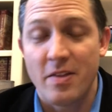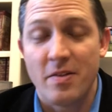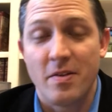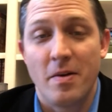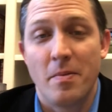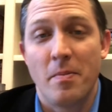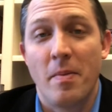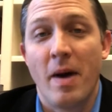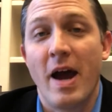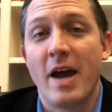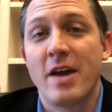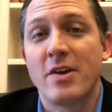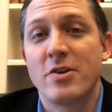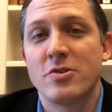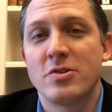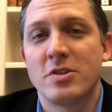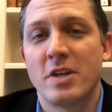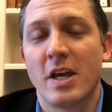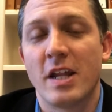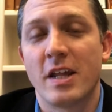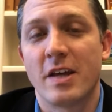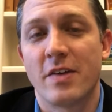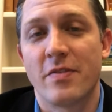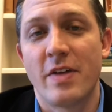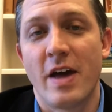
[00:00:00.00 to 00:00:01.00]

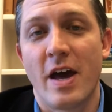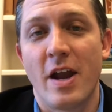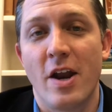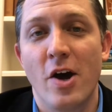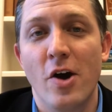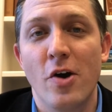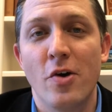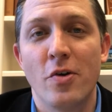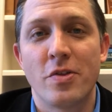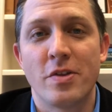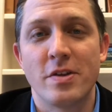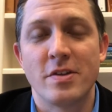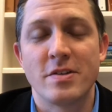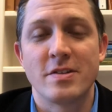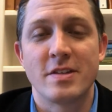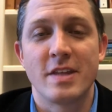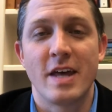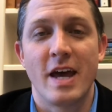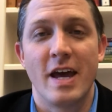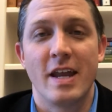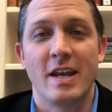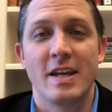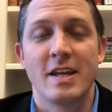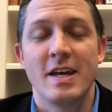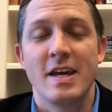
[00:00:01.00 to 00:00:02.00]
understanding of that oath is
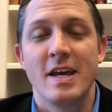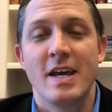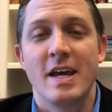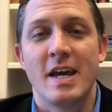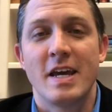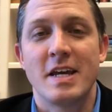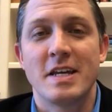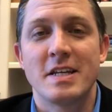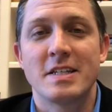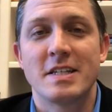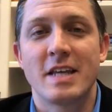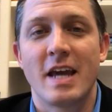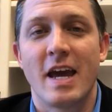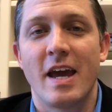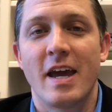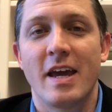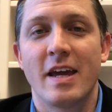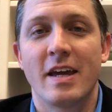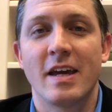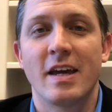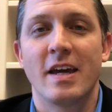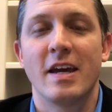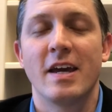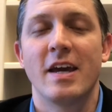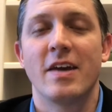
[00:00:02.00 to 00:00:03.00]
that he's
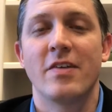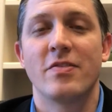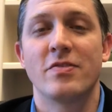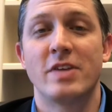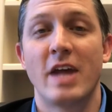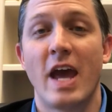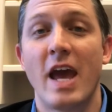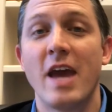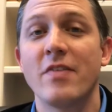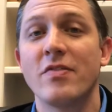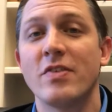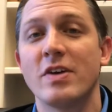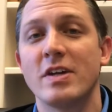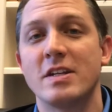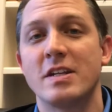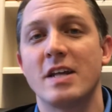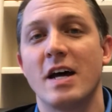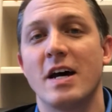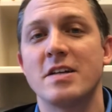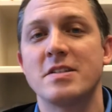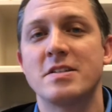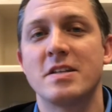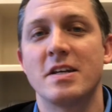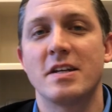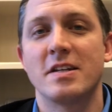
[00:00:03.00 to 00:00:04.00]
saying, if David
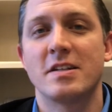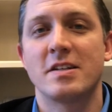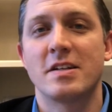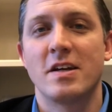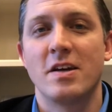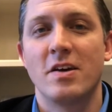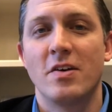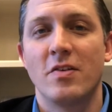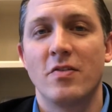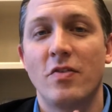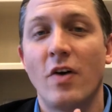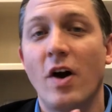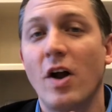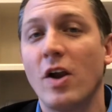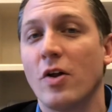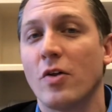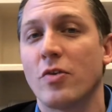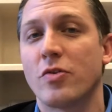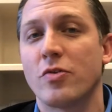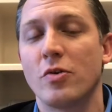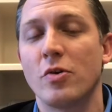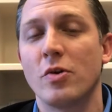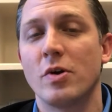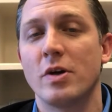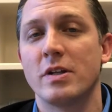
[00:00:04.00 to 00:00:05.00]
doesn't follow
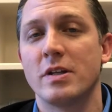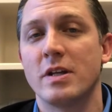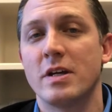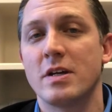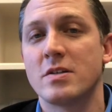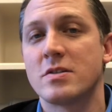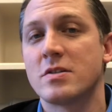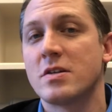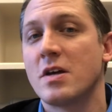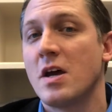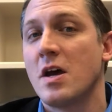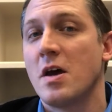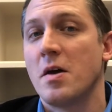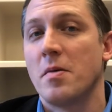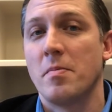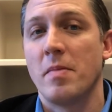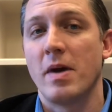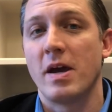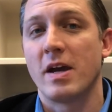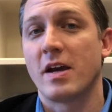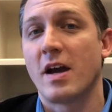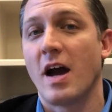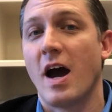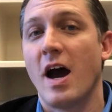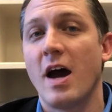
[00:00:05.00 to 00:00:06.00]
through in this,
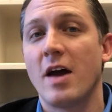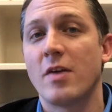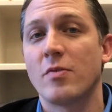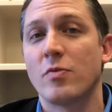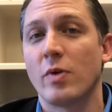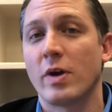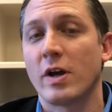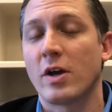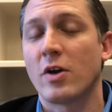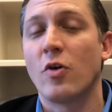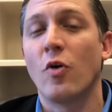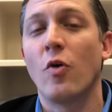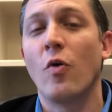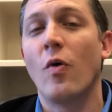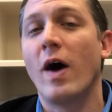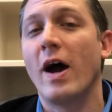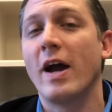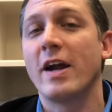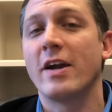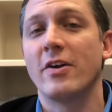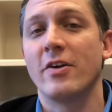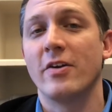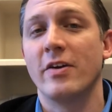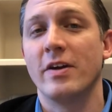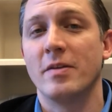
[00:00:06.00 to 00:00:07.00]
may God
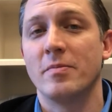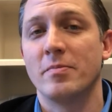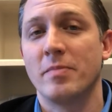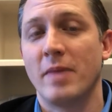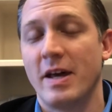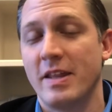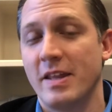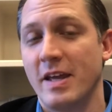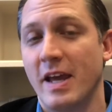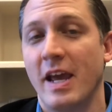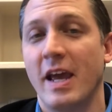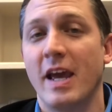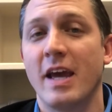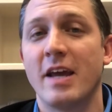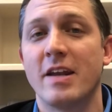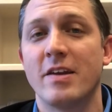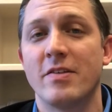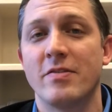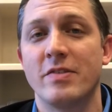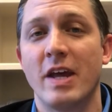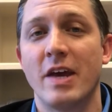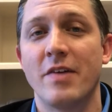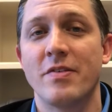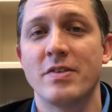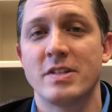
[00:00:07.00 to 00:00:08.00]
require it by the hand of
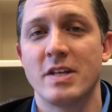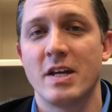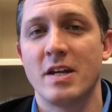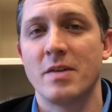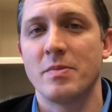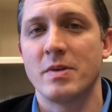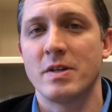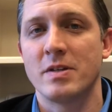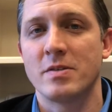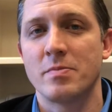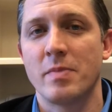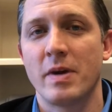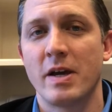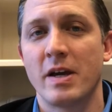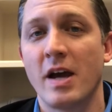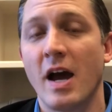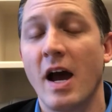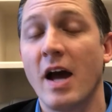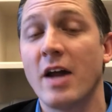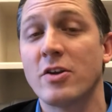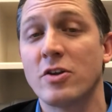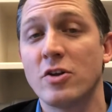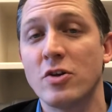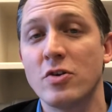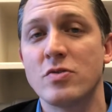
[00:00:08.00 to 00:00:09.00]
David's enemies. May
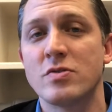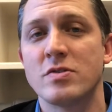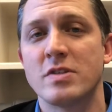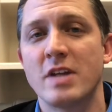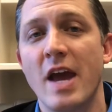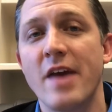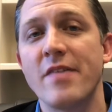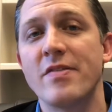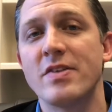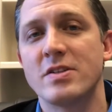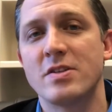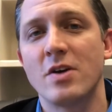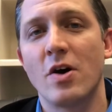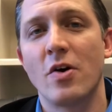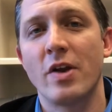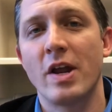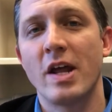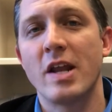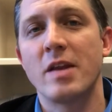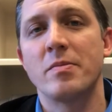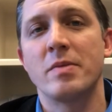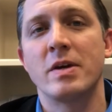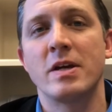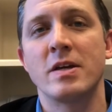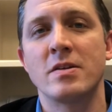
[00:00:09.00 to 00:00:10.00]
God use David's own
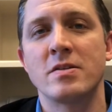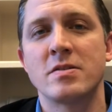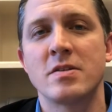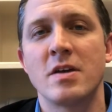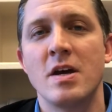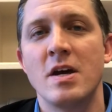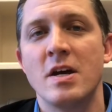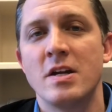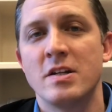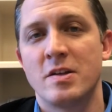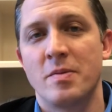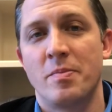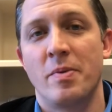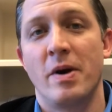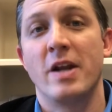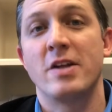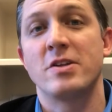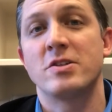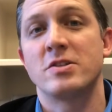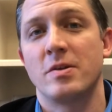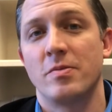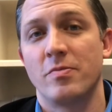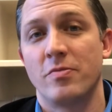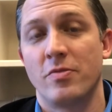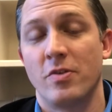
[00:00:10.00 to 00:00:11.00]
enemies to punish
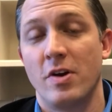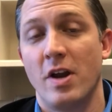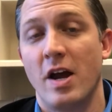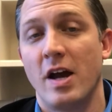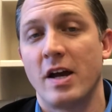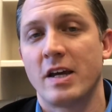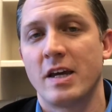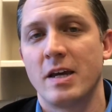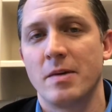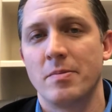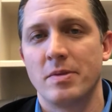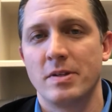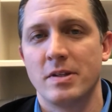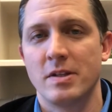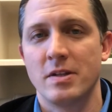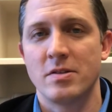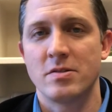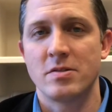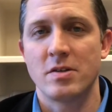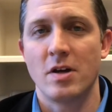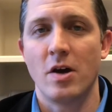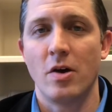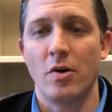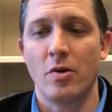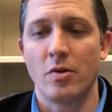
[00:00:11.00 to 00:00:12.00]
him for not keeping this
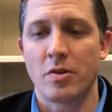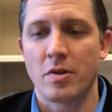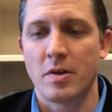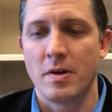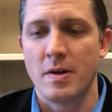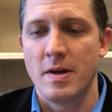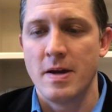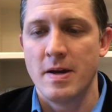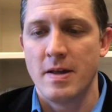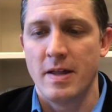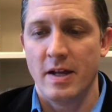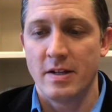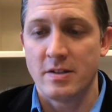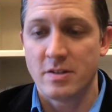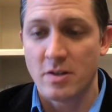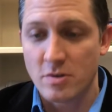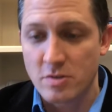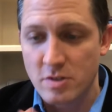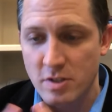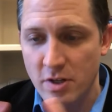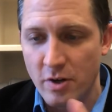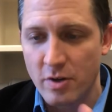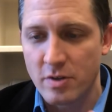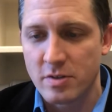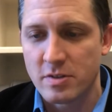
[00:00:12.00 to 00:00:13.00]
oath. That's how
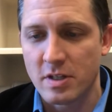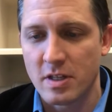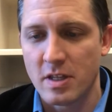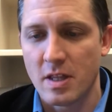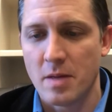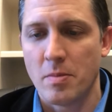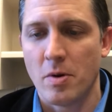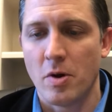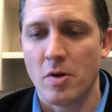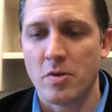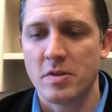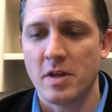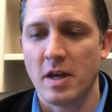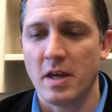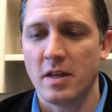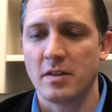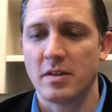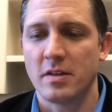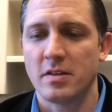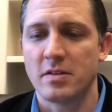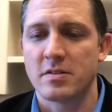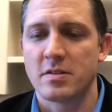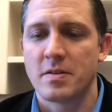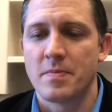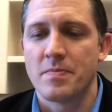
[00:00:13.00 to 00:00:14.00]
seriously they both take
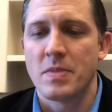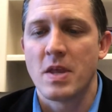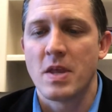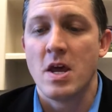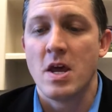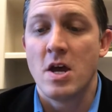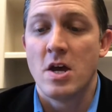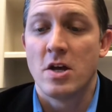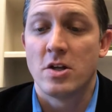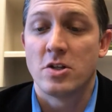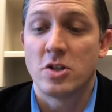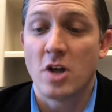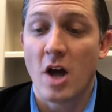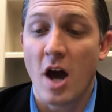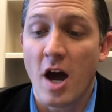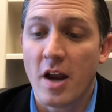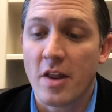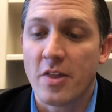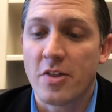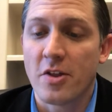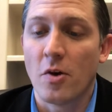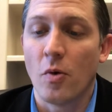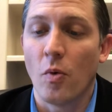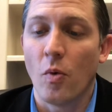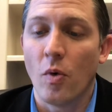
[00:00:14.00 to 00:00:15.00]
this.
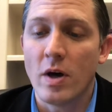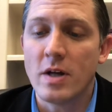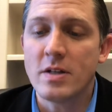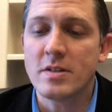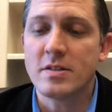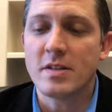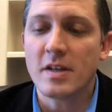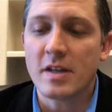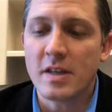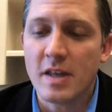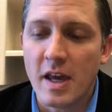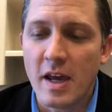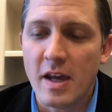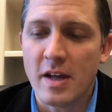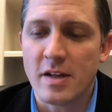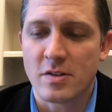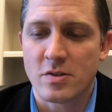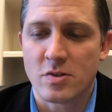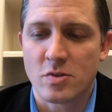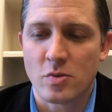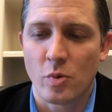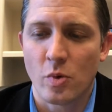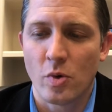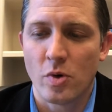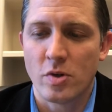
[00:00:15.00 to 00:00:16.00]
Jonathan once again
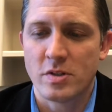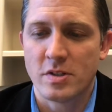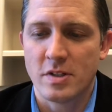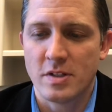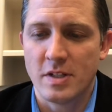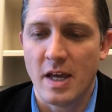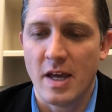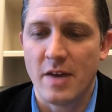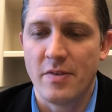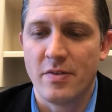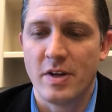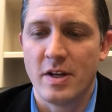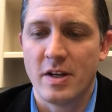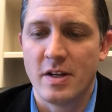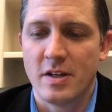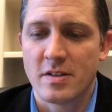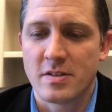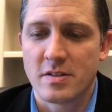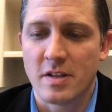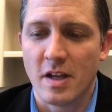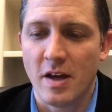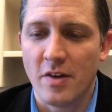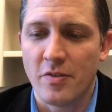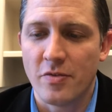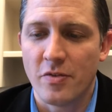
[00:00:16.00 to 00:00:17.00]
swore to David in his
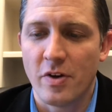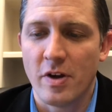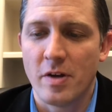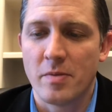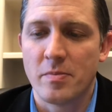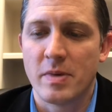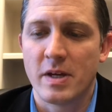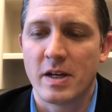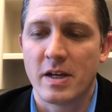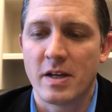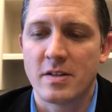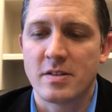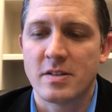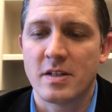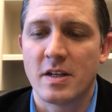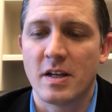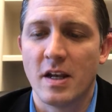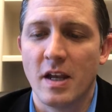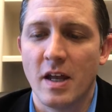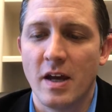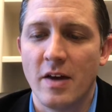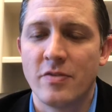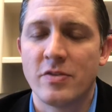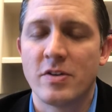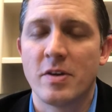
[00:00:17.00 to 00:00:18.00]
love for him because he
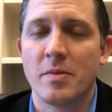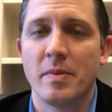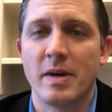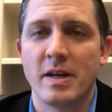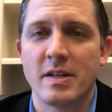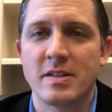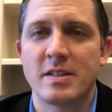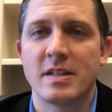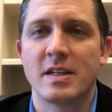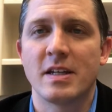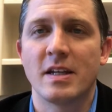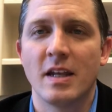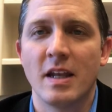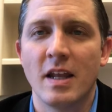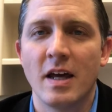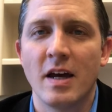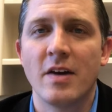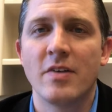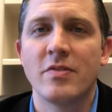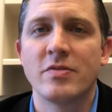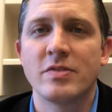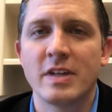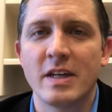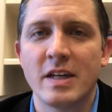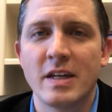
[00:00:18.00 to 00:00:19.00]
loved him as he
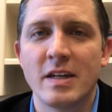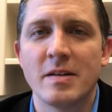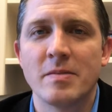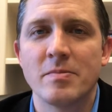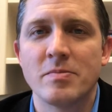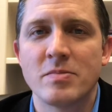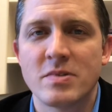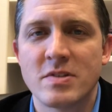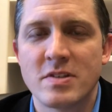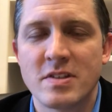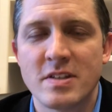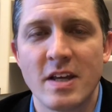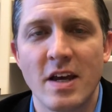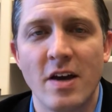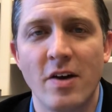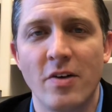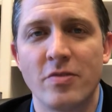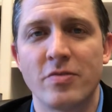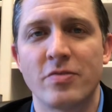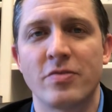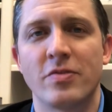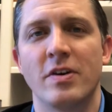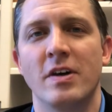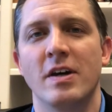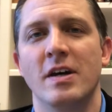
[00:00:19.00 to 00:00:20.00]
loved
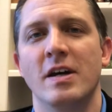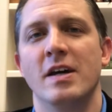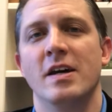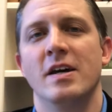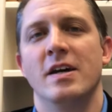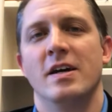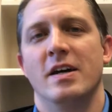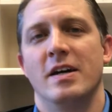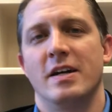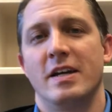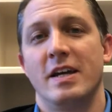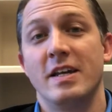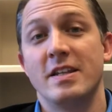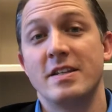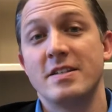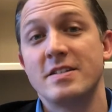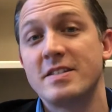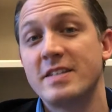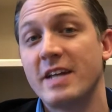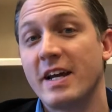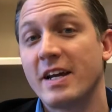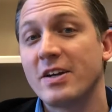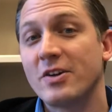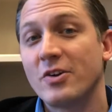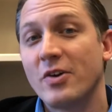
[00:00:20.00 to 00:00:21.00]
himself. Again, the
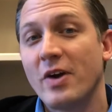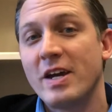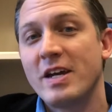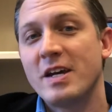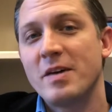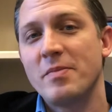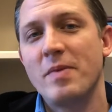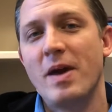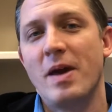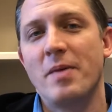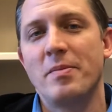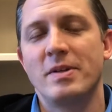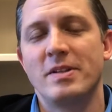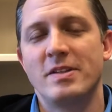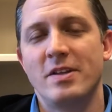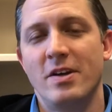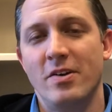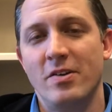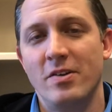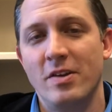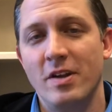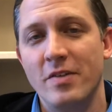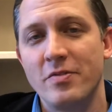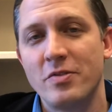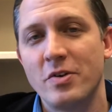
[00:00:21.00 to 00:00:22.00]
second great commandment there,
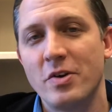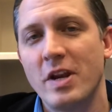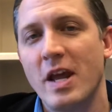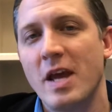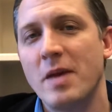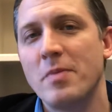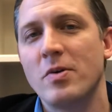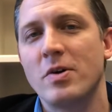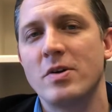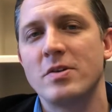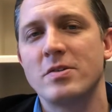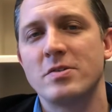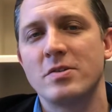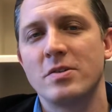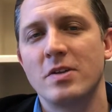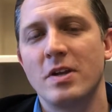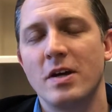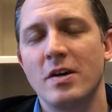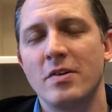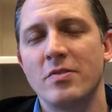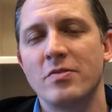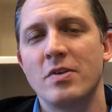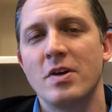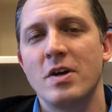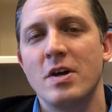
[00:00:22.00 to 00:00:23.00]
love your neighbor as you
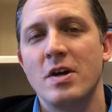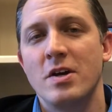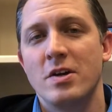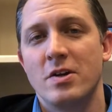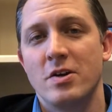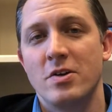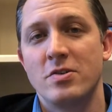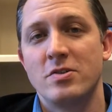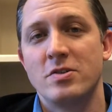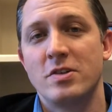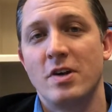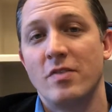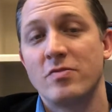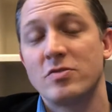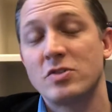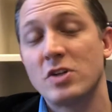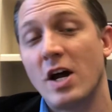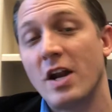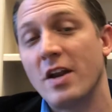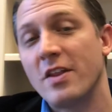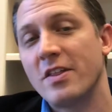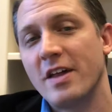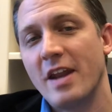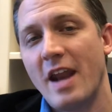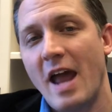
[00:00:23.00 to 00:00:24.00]
love yourself.
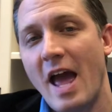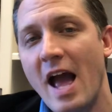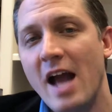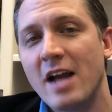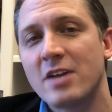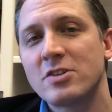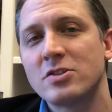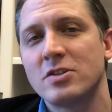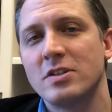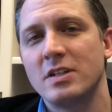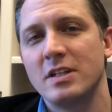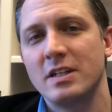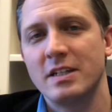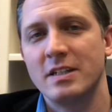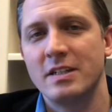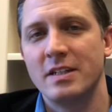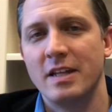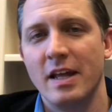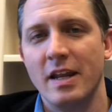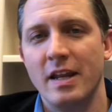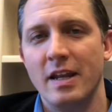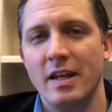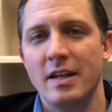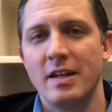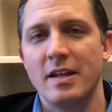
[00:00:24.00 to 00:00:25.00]
Jonathan actually
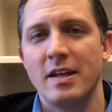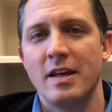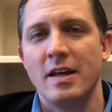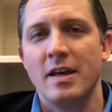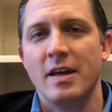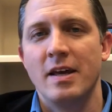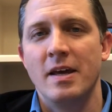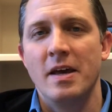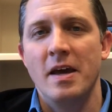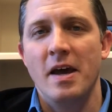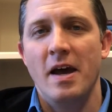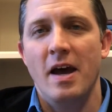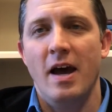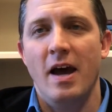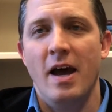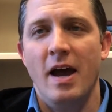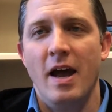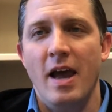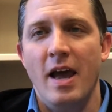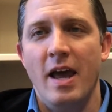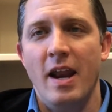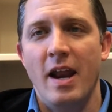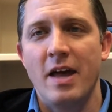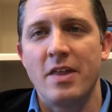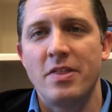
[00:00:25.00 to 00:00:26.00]
did it.
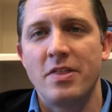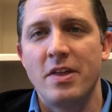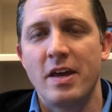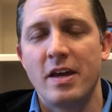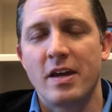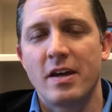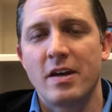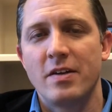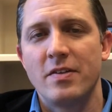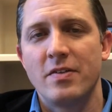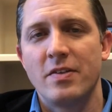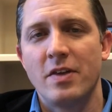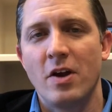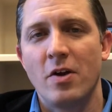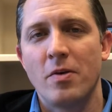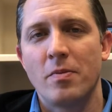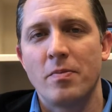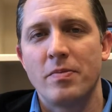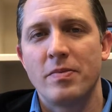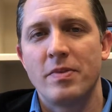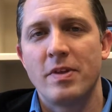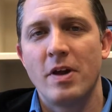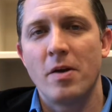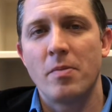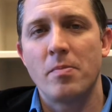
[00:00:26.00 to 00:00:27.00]
And I think
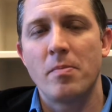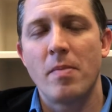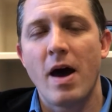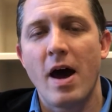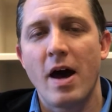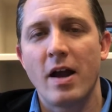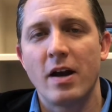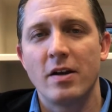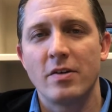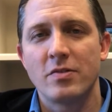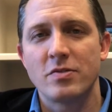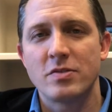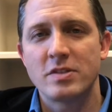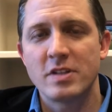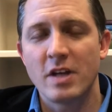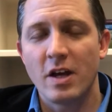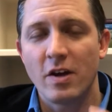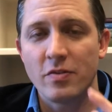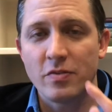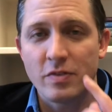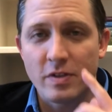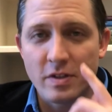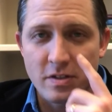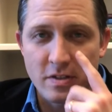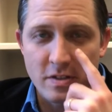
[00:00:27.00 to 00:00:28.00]
their model of
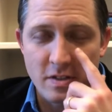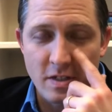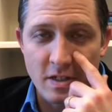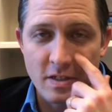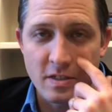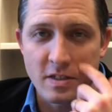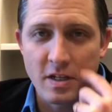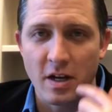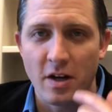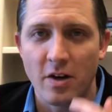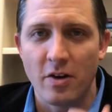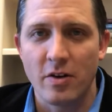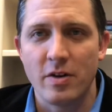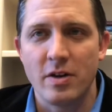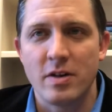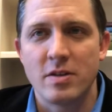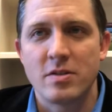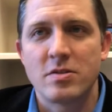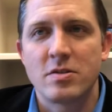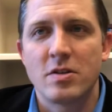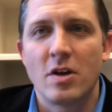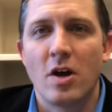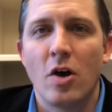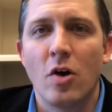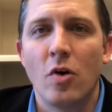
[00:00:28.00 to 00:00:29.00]
selflessness here is
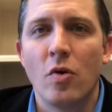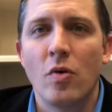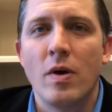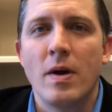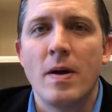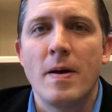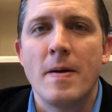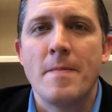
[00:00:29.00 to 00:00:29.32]
so